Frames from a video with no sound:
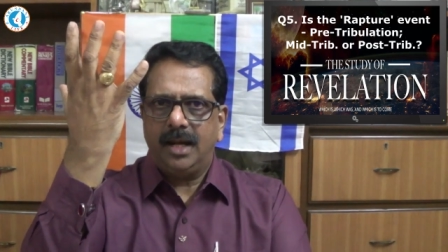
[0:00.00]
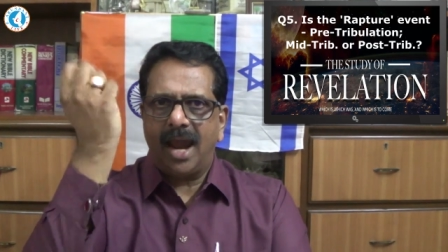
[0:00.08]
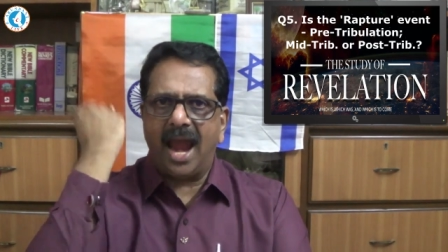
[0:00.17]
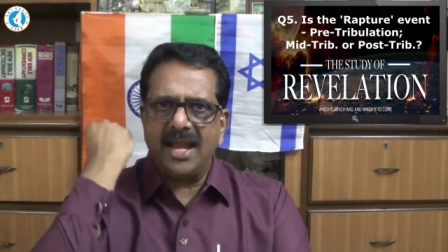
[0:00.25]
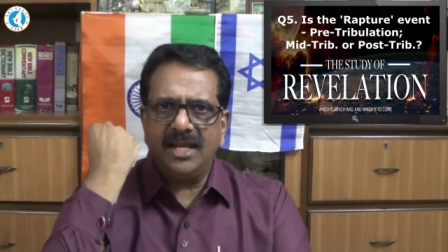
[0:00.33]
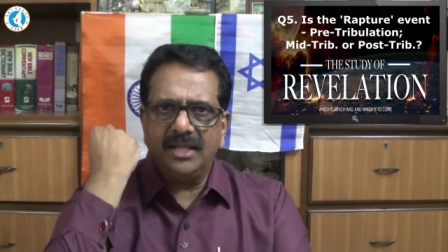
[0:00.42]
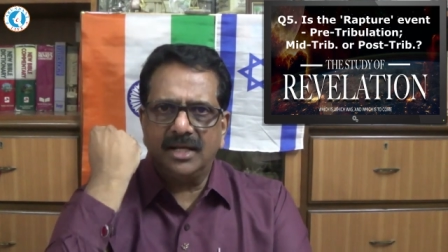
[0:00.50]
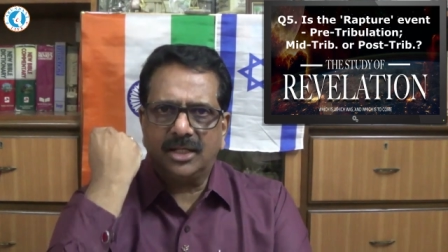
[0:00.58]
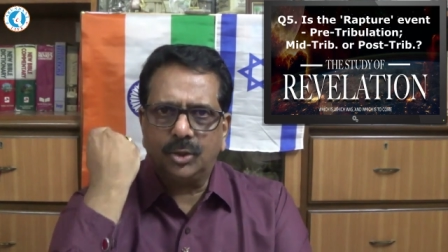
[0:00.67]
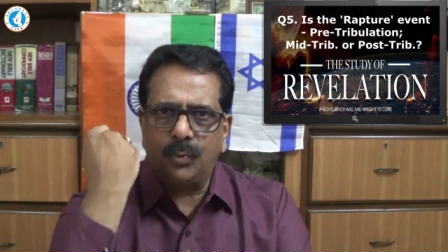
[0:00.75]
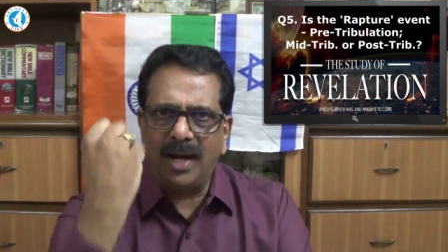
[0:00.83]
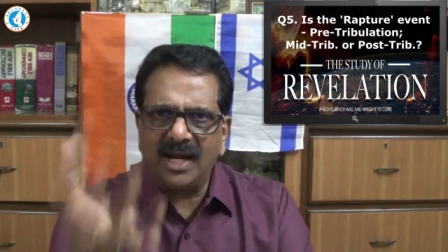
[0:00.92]
and in the
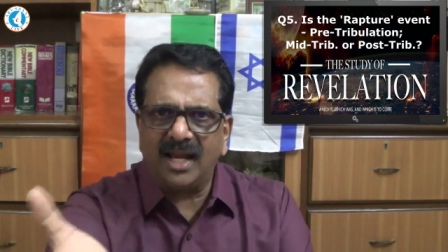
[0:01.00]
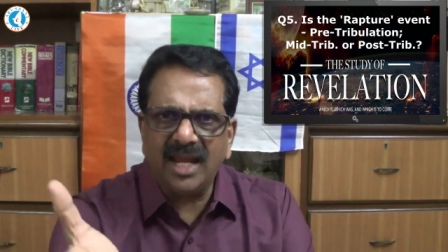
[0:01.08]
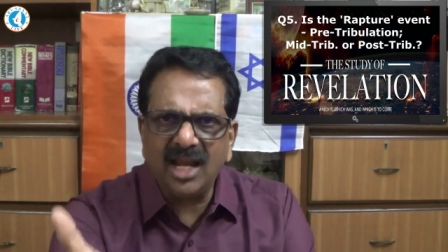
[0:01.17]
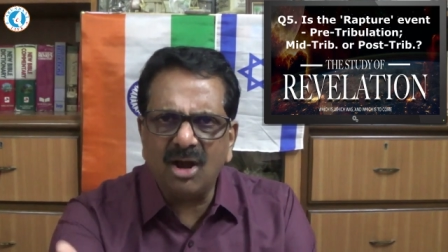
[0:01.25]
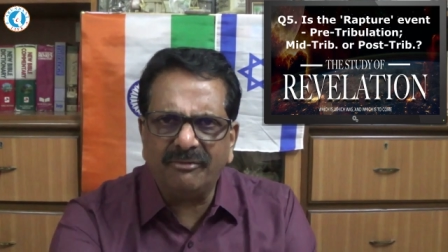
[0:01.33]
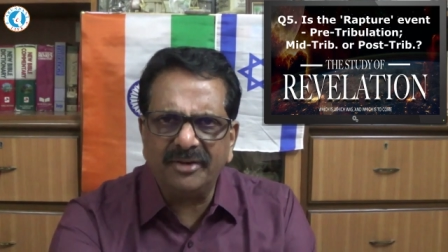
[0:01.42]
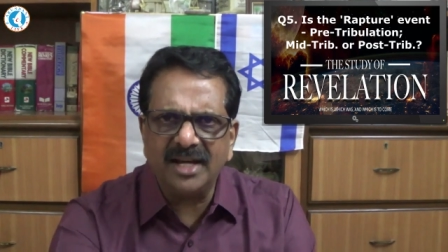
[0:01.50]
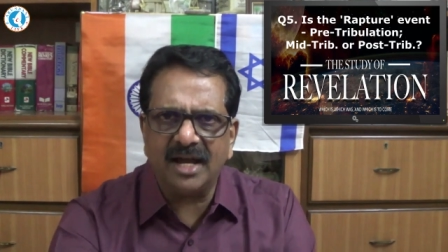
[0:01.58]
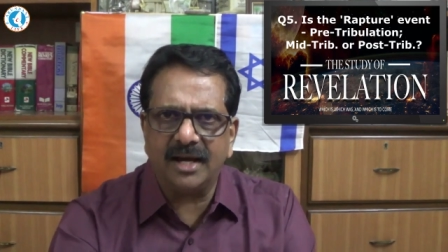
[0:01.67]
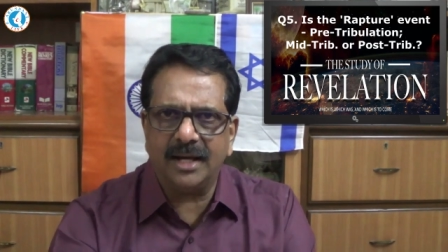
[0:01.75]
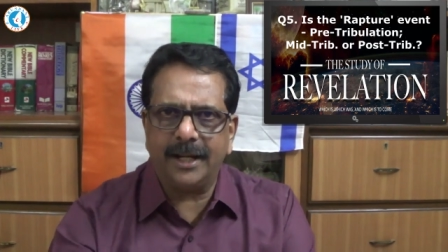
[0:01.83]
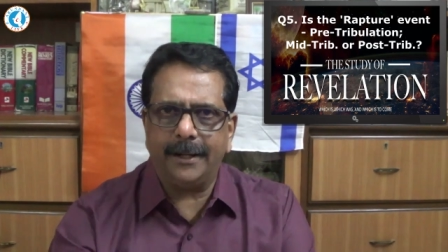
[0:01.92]
twinkling of an
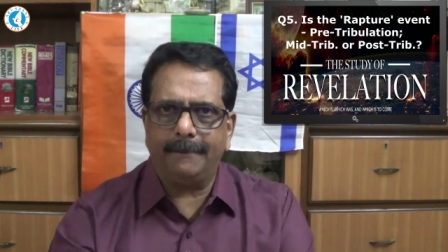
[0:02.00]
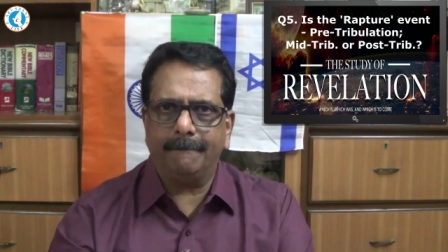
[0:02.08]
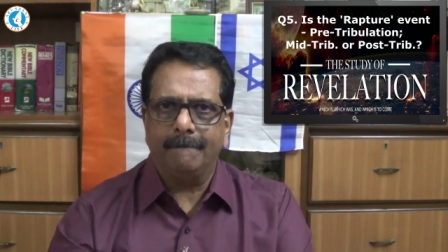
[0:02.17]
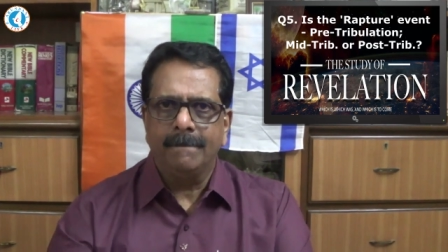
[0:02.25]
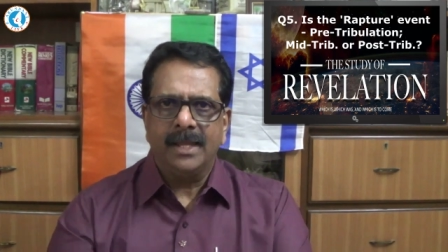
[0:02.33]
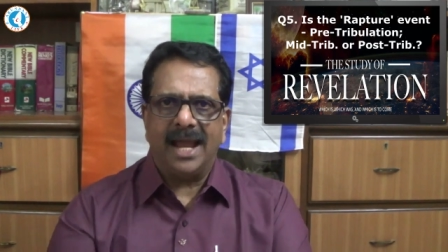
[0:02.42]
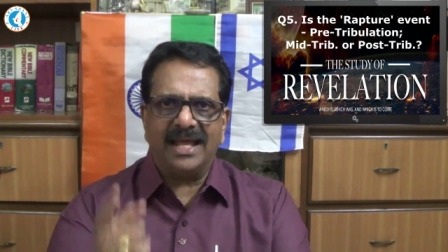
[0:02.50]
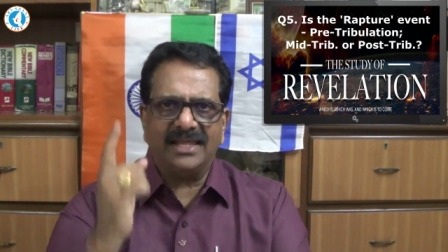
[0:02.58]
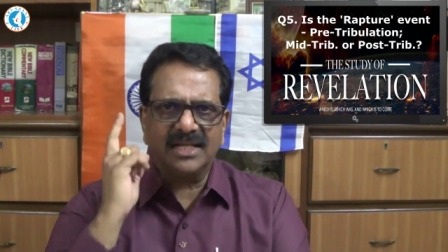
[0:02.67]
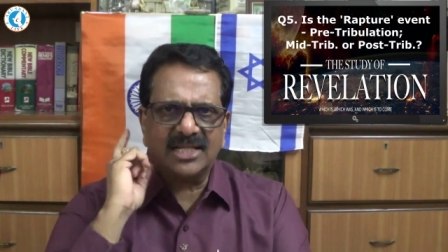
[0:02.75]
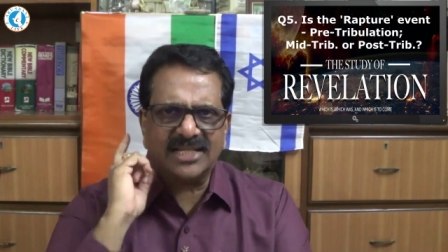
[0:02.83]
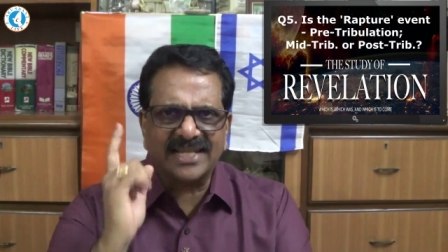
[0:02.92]
eye, at
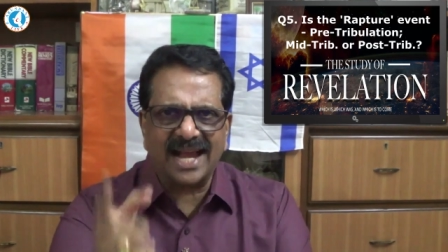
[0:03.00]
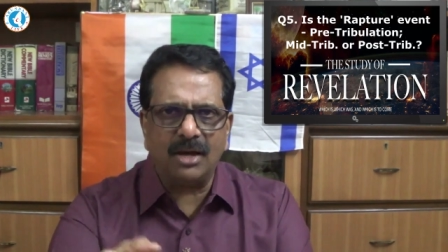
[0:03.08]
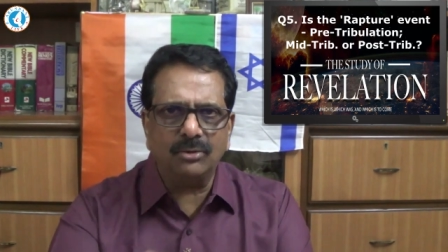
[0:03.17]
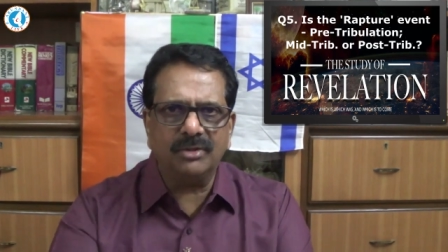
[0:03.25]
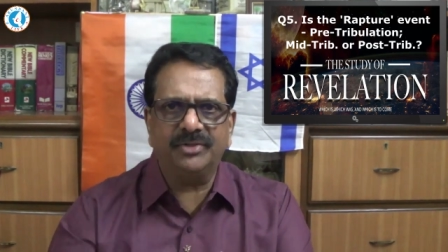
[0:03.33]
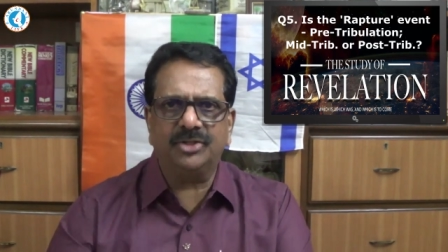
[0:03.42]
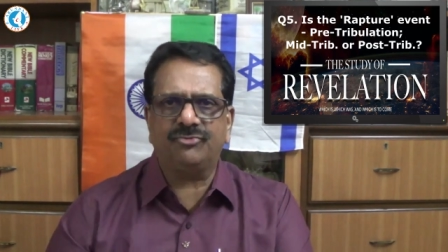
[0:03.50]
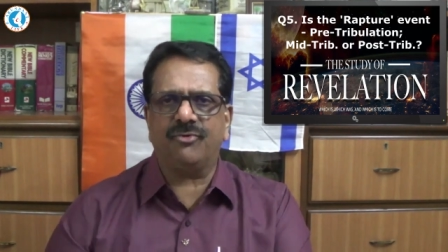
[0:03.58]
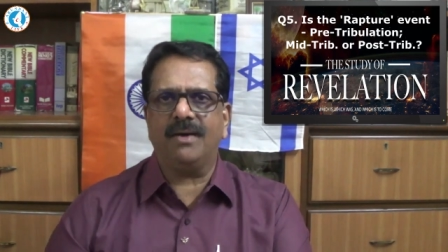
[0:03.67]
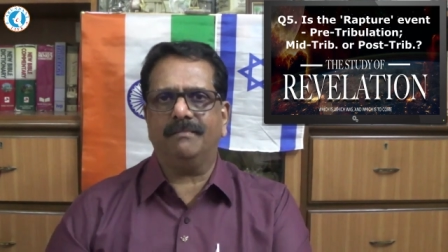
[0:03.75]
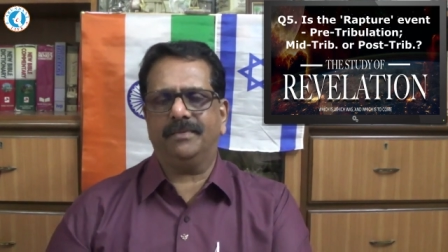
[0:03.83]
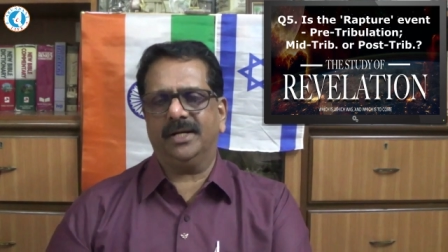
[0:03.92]
the sound of the
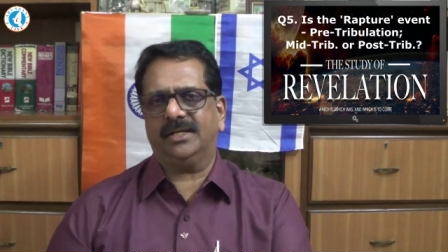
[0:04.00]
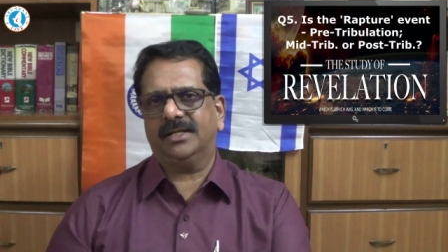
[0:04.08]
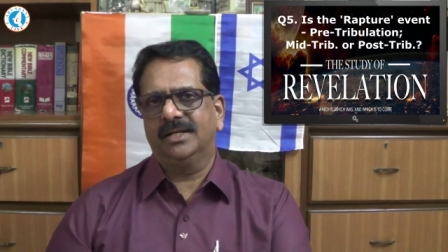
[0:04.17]
trumpet,